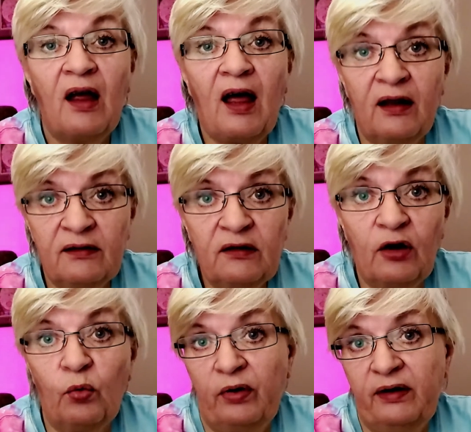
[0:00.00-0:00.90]

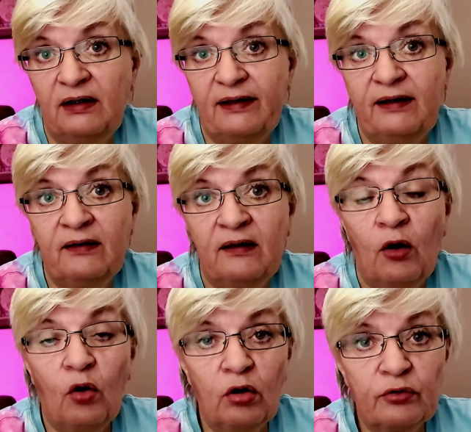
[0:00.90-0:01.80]
unknowingly
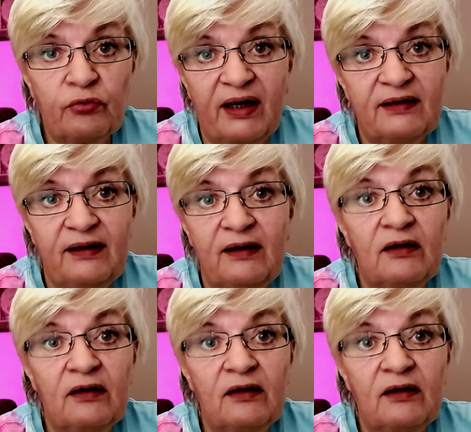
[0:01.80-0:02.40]
already